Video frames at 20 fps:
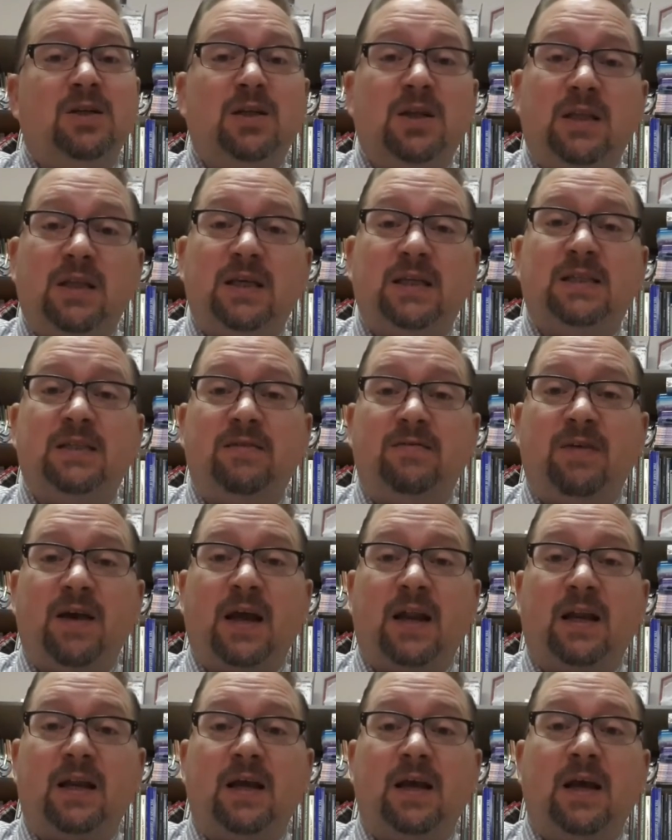to this
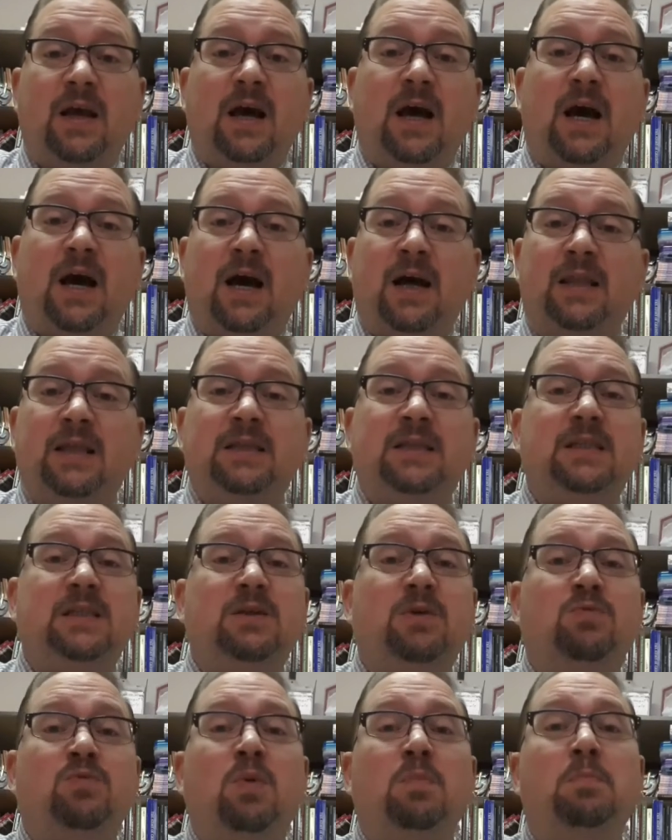event. This
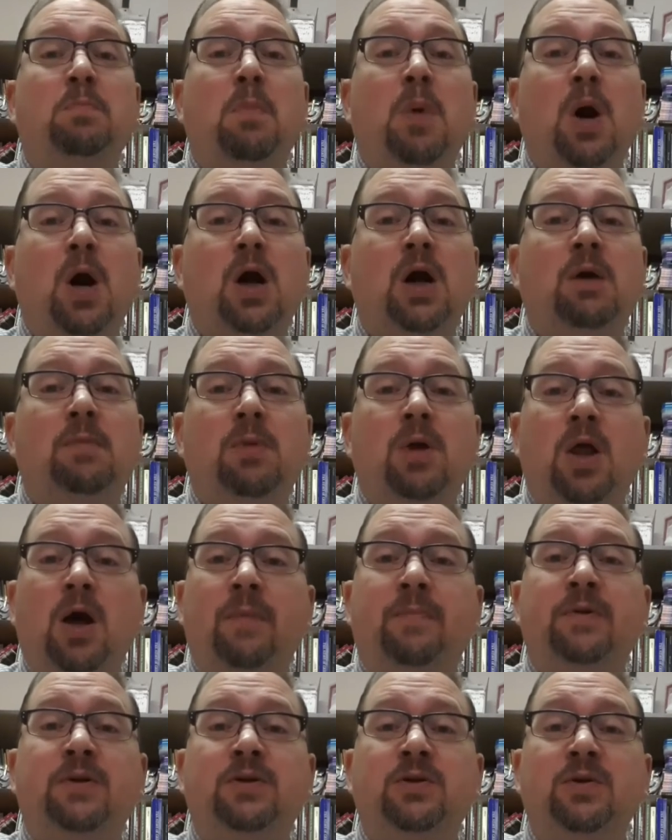is a remarkable
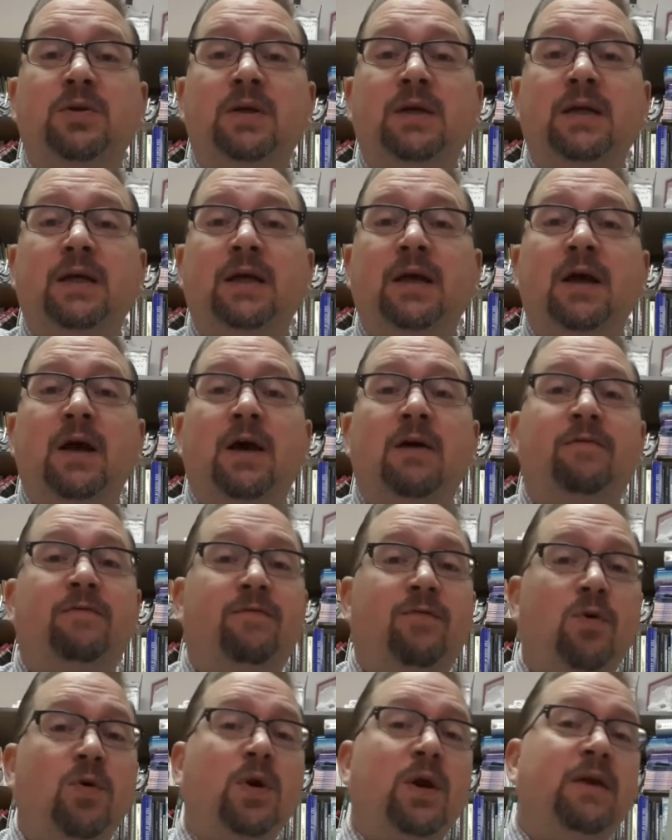opportunity
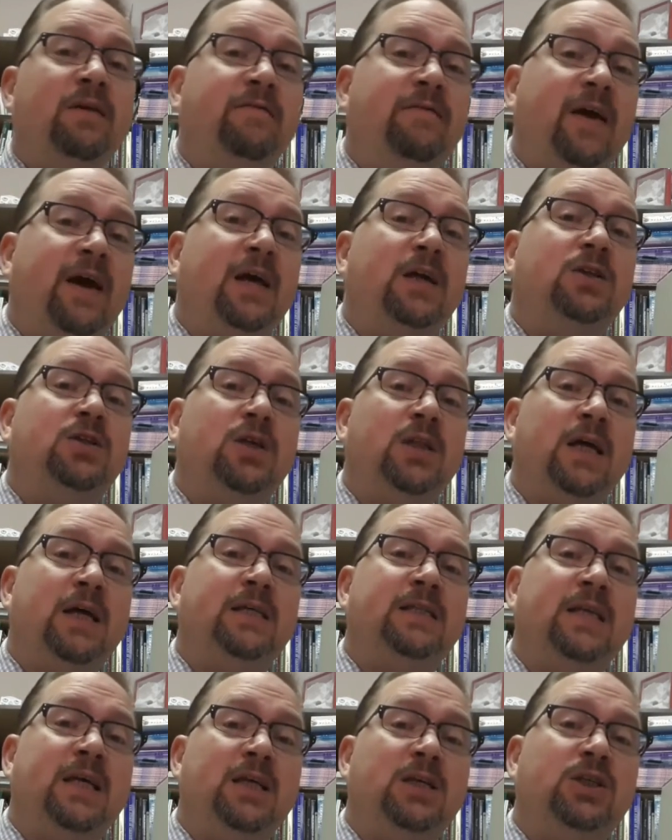for
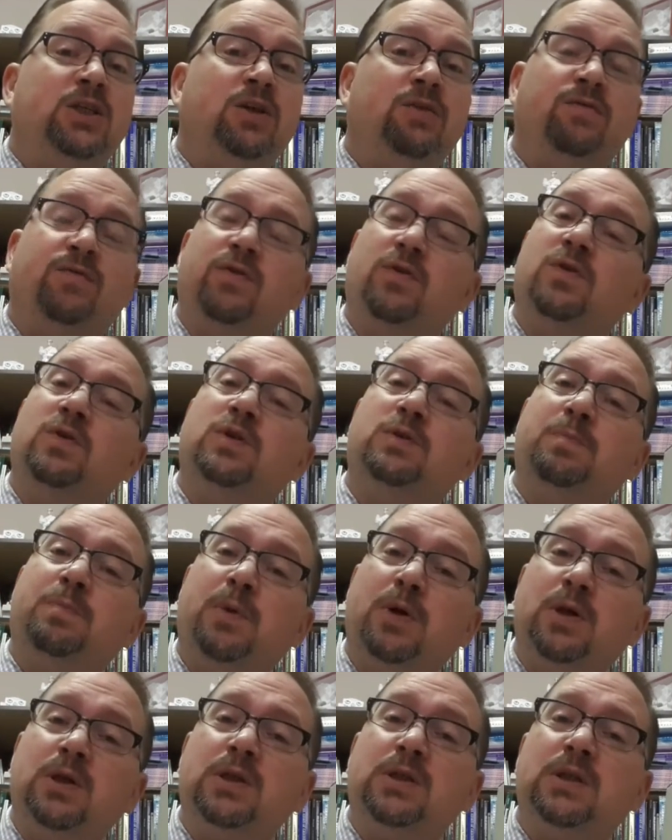evangelization, for those
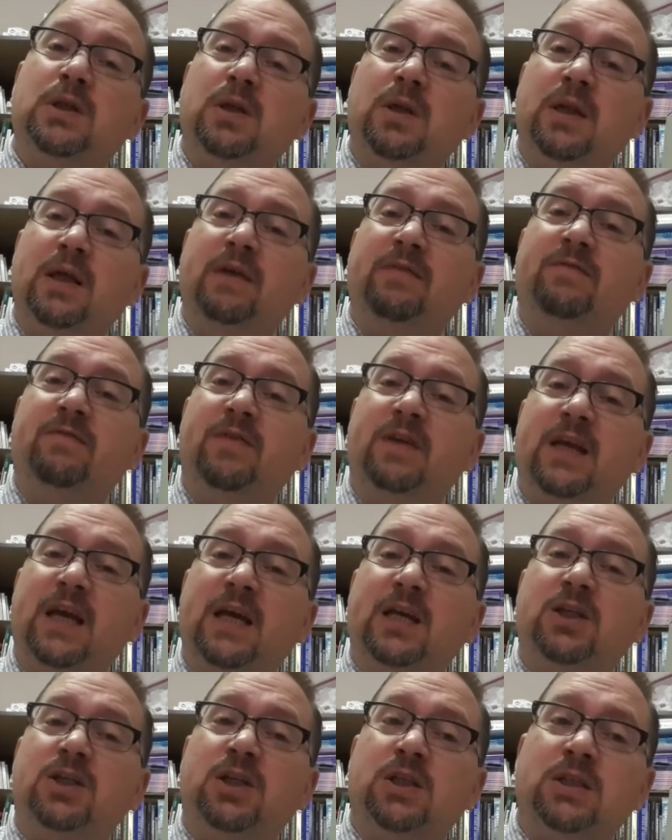personal
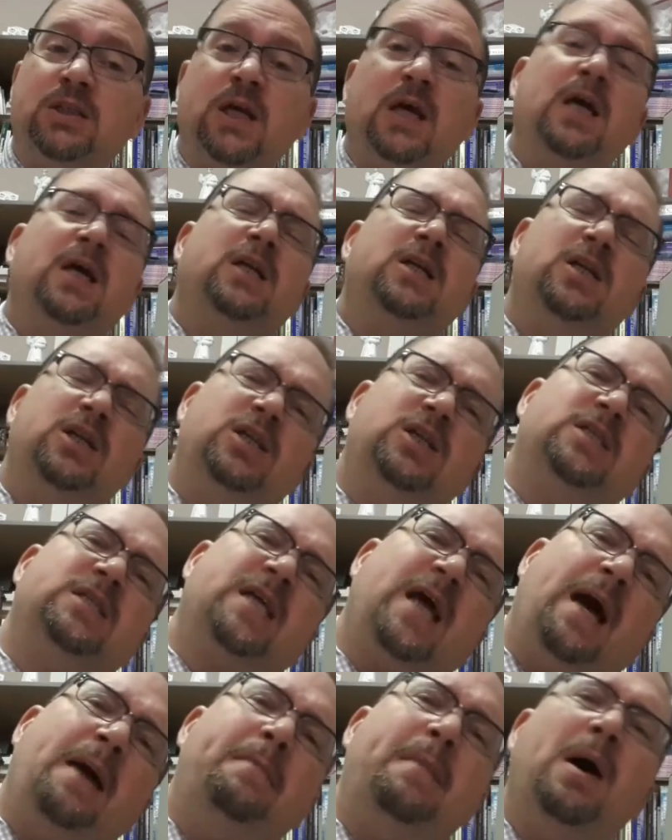invitations to just
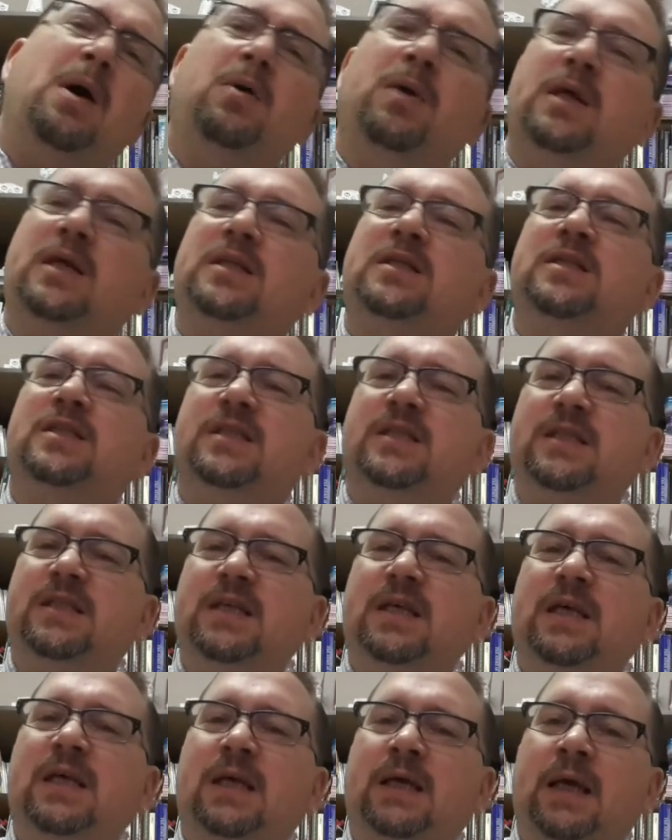come out and
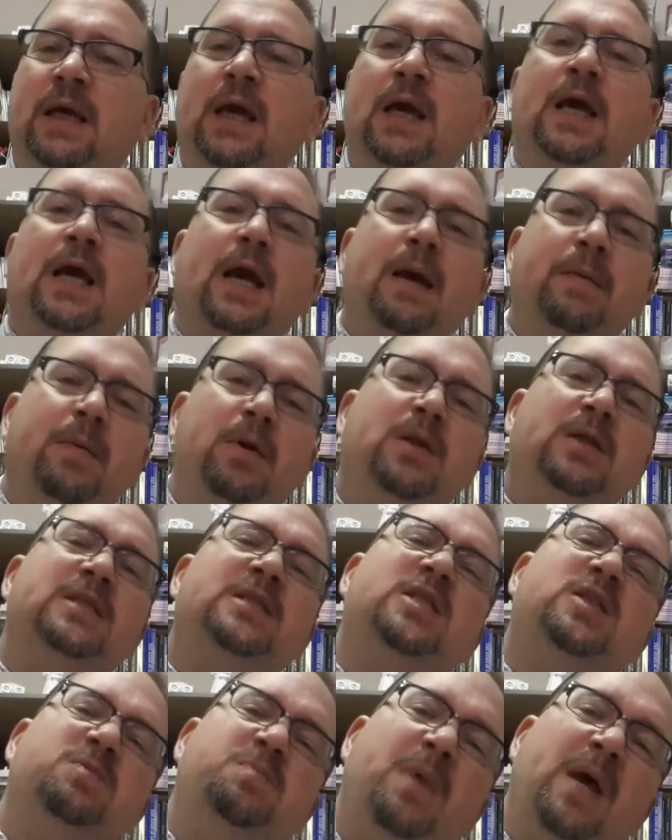see, come out and
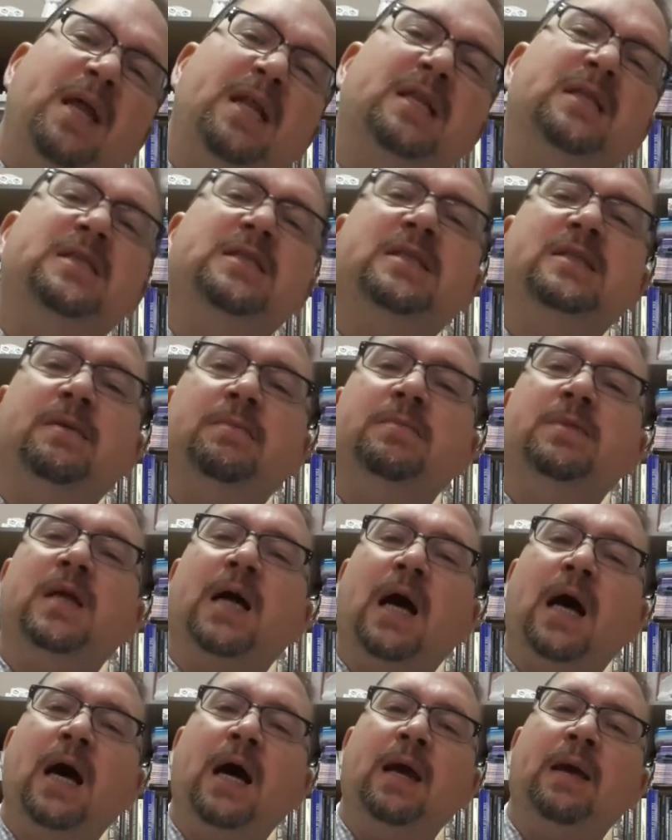spend some
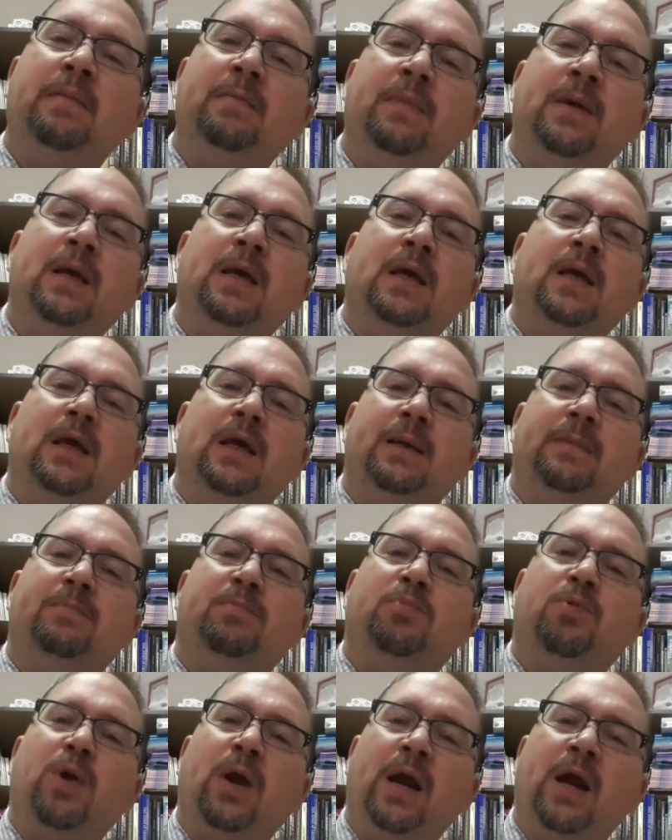time in
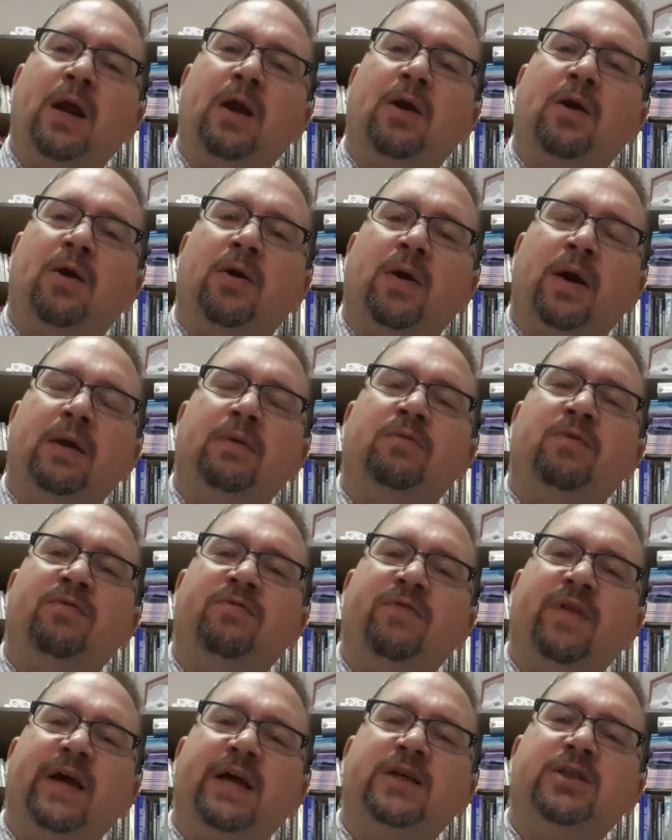prayer and
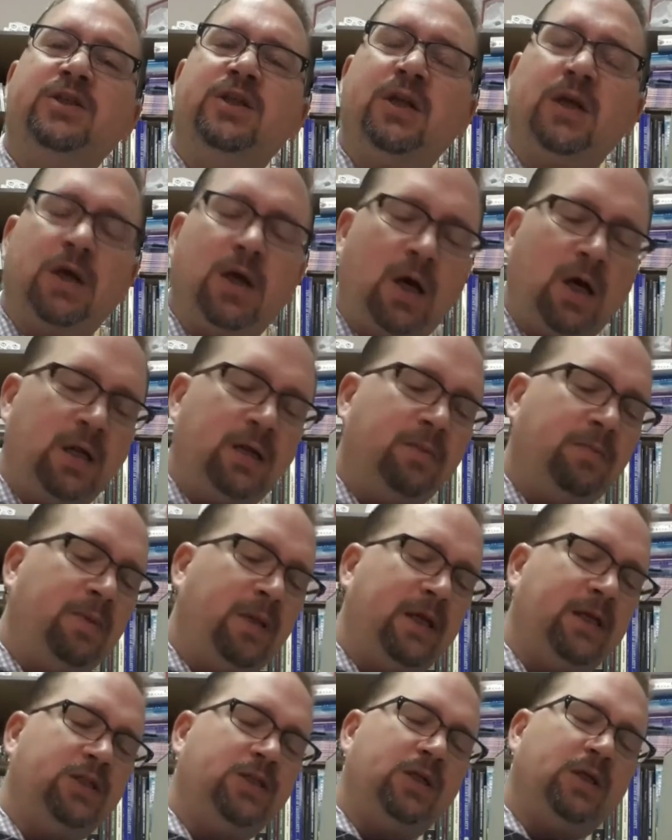reflection and
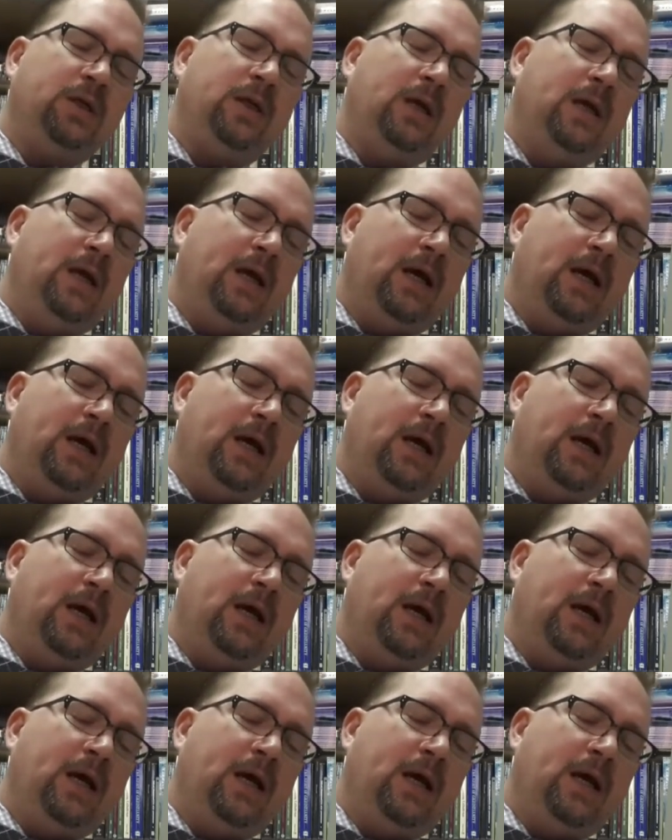contemplation.